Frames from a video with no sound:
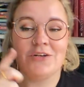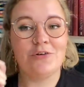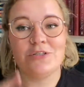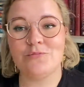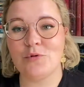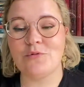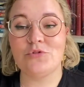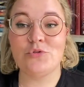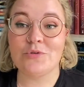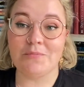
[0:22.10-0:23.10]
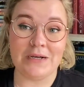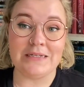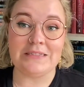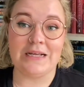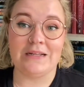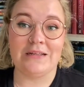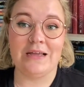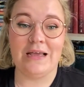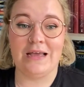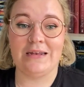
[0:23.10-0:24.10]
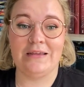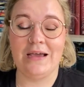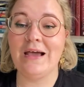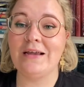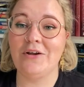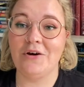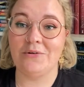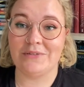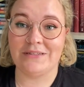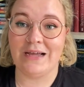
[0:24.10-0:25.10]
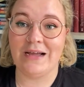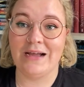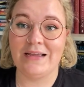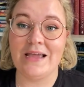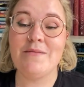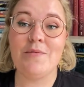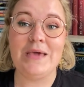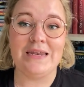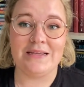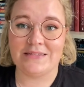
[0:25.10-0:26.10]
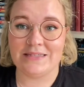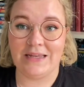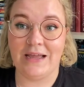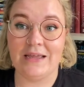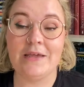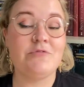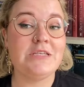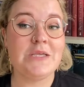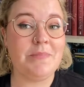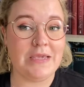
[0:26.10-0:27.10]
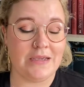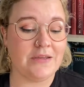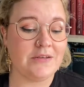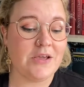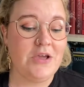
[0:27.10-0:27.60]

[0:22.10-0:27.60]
know this book would choose my channel, and I know that I am a menace and I have disappeared